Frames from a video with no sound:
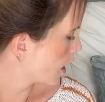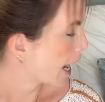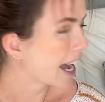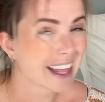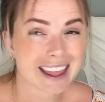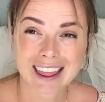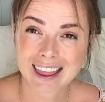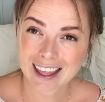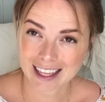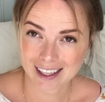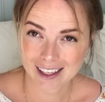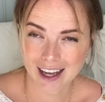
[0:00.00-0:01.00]

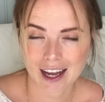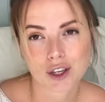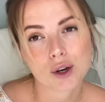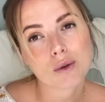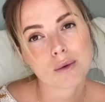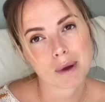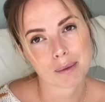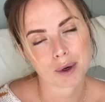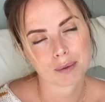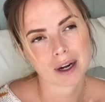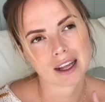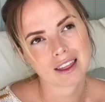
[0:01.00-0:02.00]
I don't remember,
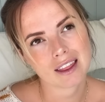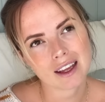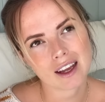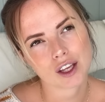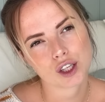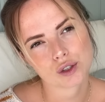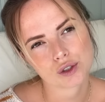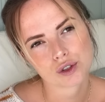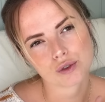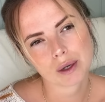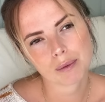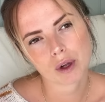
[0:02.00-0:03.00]
but I think I used
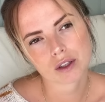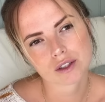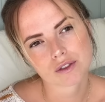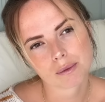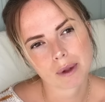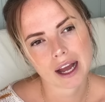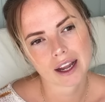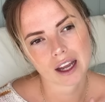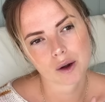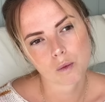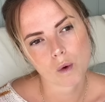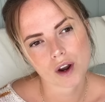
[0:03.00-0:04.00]
3 balls of the black
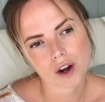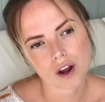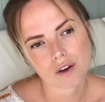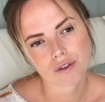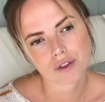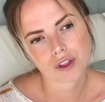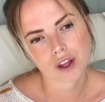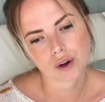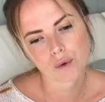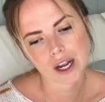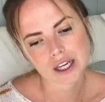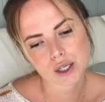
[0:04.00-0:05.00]
and 1 of the
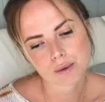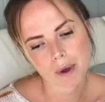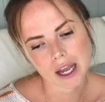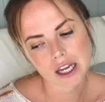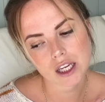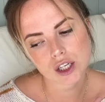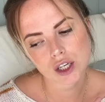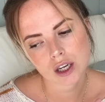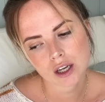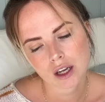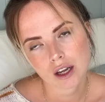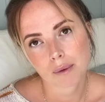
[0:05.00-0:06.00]
grayish beige,
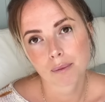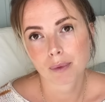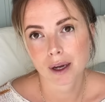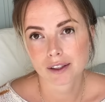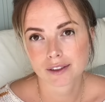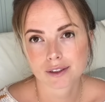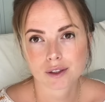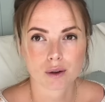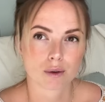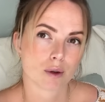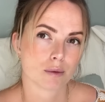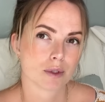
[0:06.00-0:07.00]
but
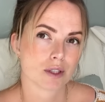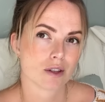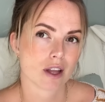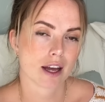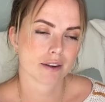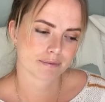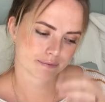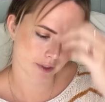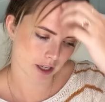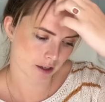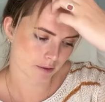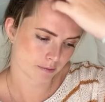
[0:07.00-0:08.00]
don't hold me to that.
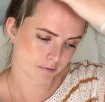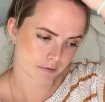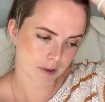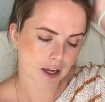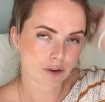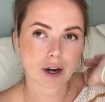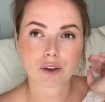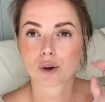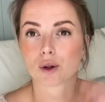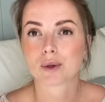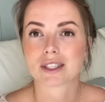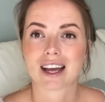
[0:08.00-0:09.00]
I'd rather
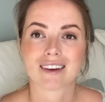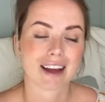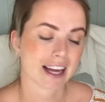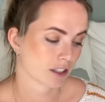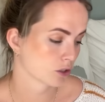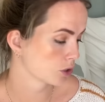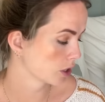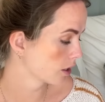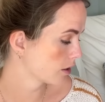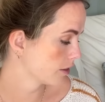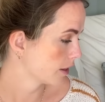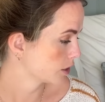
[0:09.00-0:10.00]
always have extra
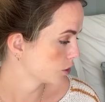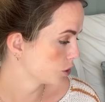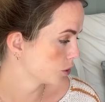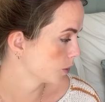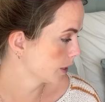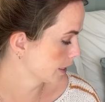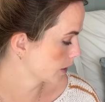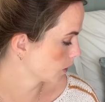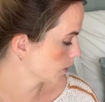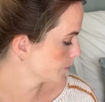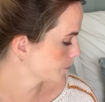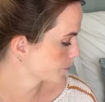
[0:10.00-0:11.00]
yarn than too little,